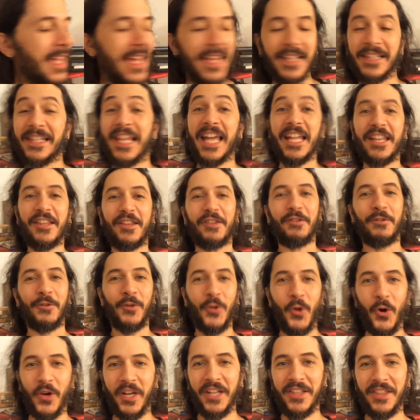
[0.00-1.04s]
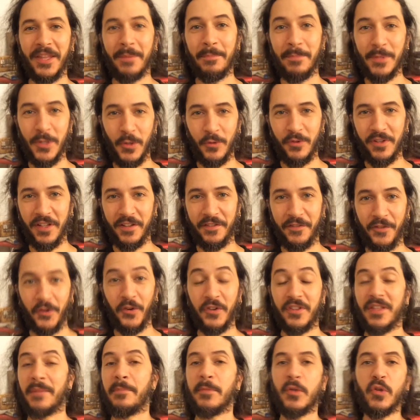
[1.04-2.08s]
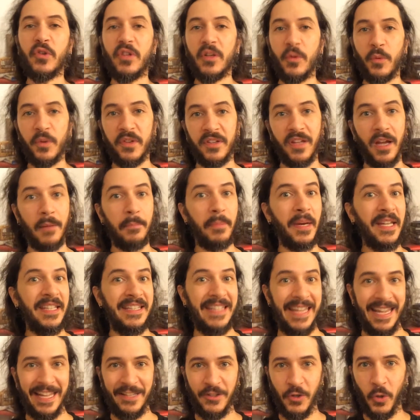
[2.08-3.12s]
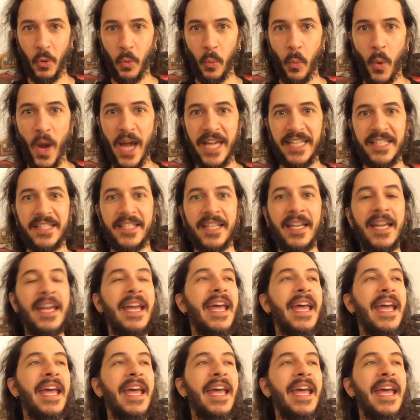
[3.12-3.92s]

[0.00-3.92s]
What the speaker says: Let's look at the music first. The music was done by Daniel White,